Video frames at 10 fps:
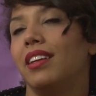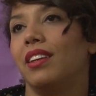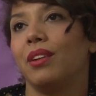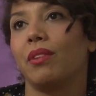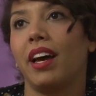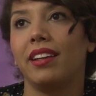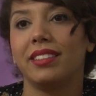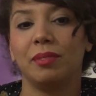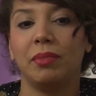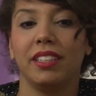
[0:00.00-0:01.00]
you know, that
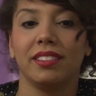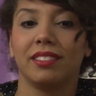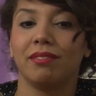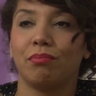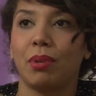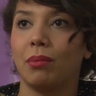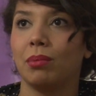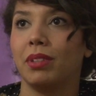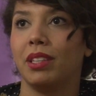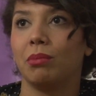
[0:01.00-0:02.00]
to me is
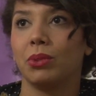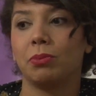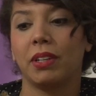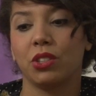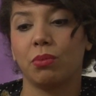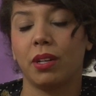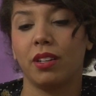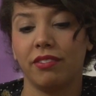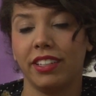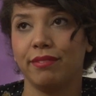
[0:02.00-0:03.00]
probably the most special
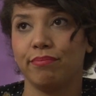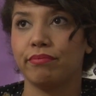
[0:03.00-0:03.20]
part of it.